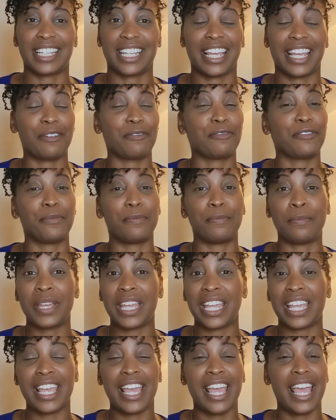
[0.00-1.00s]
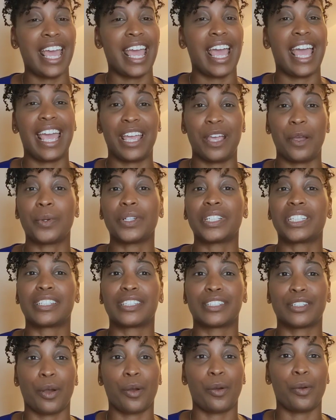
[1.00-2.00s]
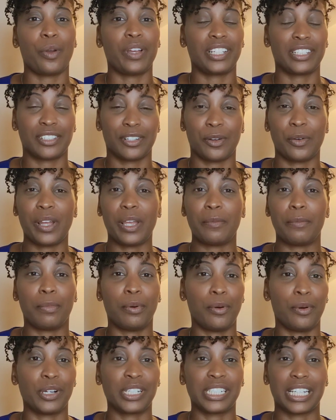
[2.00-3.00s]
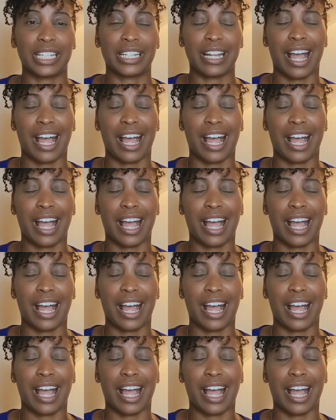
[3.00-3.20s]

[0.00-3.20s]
it. For me, it was so important.